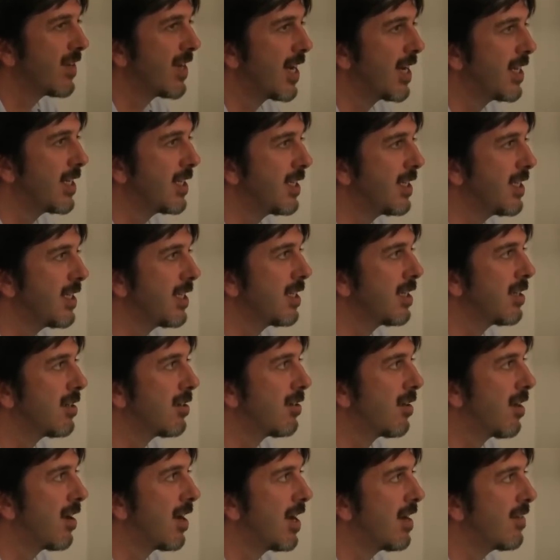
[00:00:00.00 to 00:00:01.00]
the idea
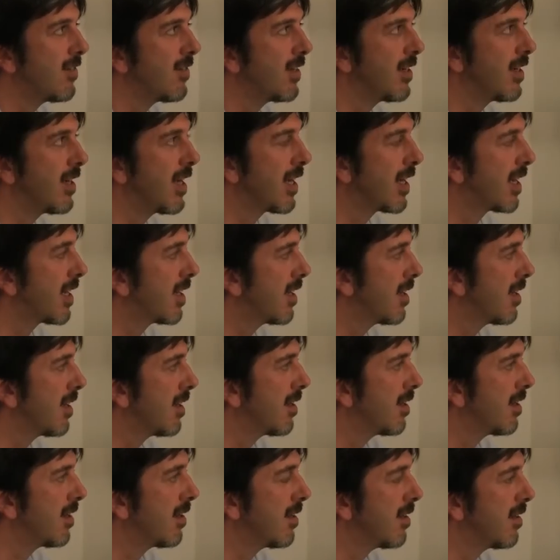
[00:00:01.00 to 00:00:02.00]
of having like
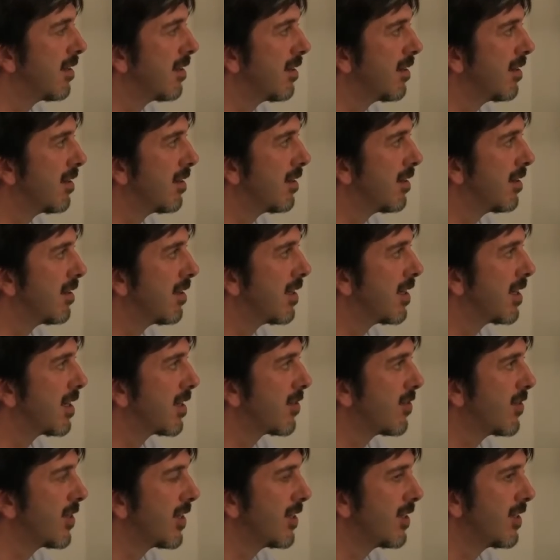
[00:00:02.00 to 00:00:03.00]

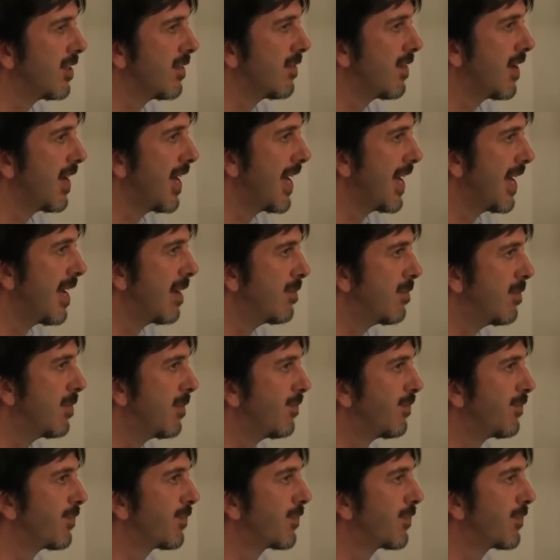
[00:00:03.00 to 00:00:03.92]
a creative lab.